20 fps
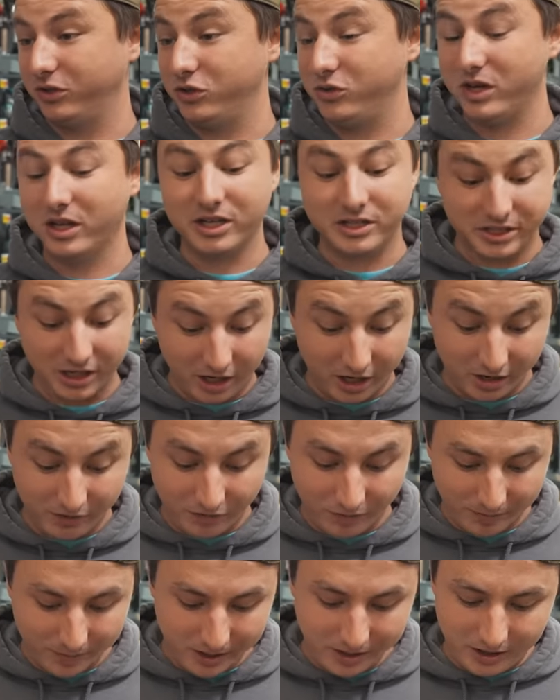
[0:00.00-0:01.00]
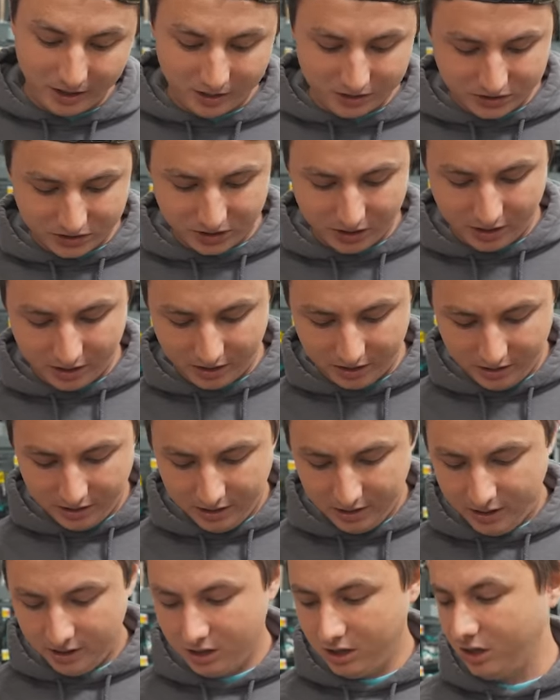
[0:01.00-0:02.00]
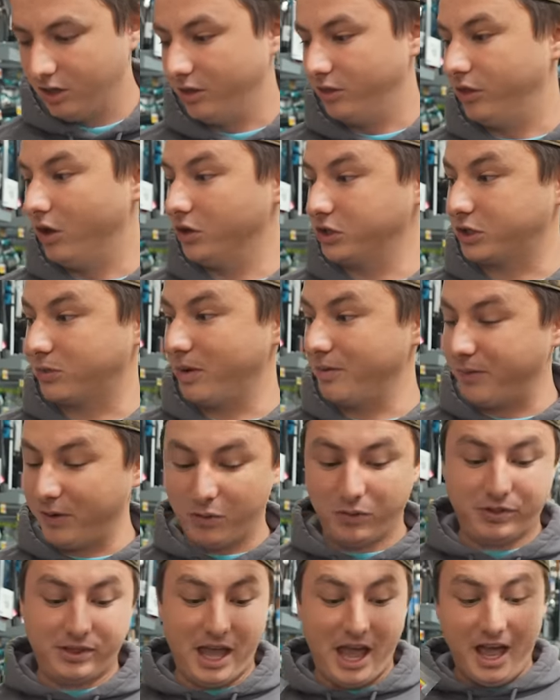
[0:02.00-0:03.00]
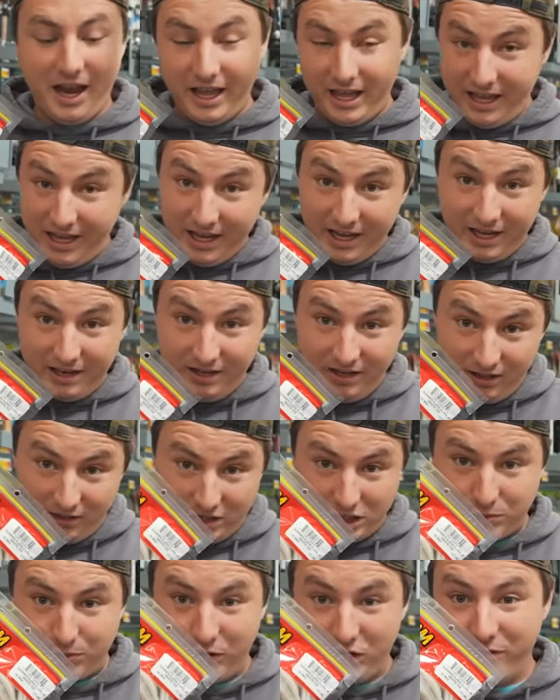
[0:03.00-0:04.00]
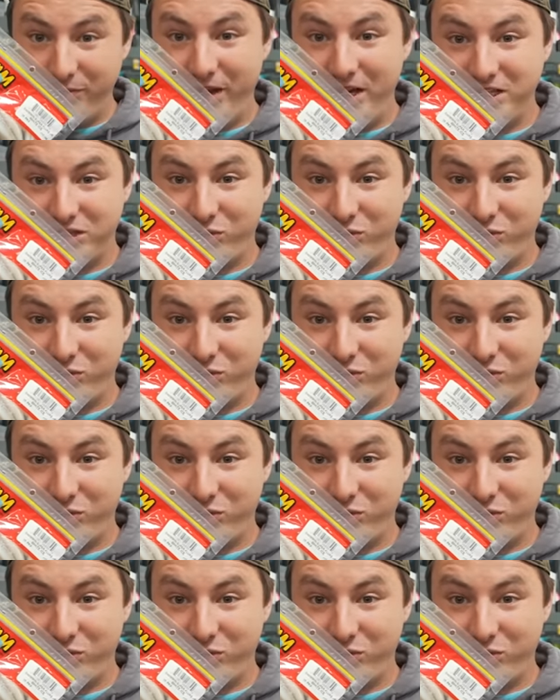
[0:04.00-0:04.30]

and you get a ton of them in here. So those can be paired with that and the spinnerbait.